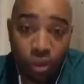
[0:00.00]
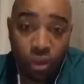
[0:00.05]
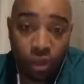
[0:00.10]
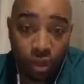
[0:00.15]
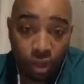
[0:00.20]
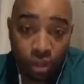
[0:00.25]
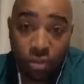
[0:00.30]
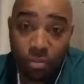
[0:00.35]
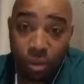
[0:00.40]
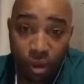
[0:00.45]

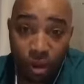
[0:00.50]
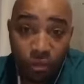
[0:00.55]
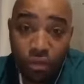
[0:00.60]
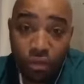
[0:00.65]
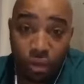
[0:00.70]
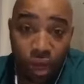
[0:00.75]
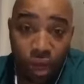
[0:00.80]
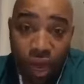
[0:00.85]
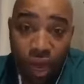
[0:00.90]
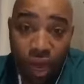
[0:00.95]
to many of you
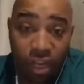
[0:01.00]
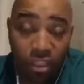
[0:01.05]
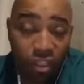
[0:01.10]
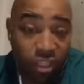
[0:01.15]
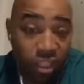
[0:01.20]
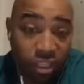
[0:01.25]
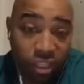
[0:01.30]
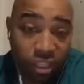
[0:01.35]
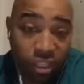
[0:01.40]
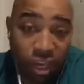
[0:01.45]
guys
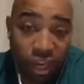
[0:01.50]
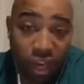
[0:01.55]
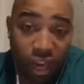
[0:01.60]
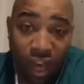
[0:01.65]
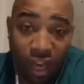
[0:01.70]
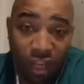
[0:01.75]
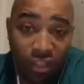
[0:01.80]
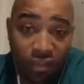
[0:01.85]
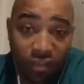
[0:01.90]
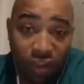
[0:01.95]
just in the
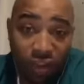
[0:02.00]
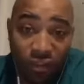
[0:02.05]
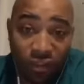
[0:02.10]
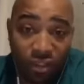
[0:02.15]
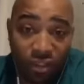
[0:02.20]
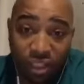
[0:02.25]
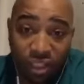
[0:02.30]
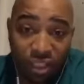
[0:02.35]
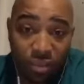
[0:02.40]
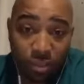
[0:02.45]
last 5 or
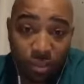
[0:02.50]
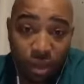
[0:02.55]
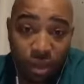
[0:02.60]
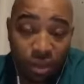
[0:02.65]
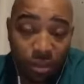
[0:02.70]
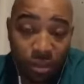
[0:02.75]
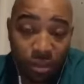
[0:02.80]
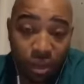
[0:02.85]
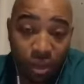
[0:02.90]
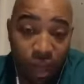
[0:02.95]
6 months. I
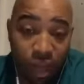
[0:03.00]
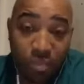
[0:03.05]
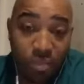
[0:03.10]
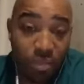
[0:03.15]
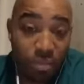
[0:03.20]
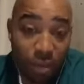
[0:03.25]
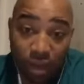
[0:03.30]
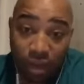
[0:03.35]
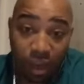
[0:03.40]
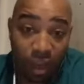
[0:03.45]
mean, a lot of people
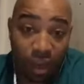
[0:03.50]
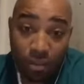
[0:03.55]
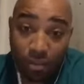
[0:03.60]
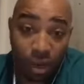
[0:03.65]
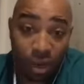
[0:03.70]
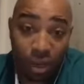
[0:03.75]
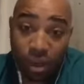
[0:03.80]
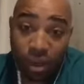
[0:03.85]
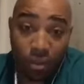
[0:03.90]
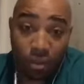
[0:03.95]
made a lot of money
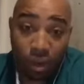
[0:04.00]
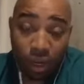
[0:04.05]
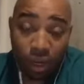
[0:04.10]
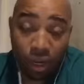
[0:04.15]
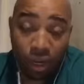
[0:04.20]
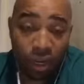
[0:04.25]
already.